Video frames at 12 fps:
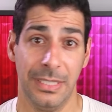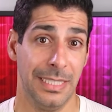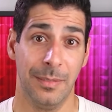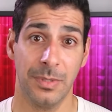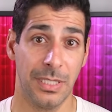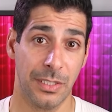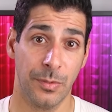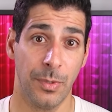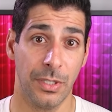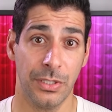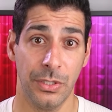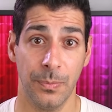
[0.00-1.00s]
on the M6
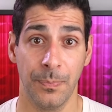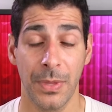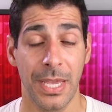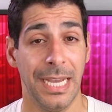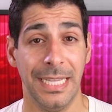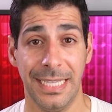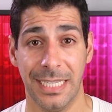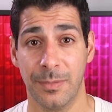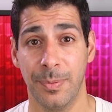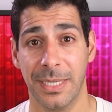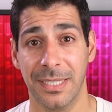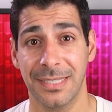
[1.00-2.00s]
Mark II. And
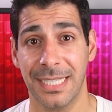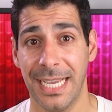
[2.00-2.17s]
that's because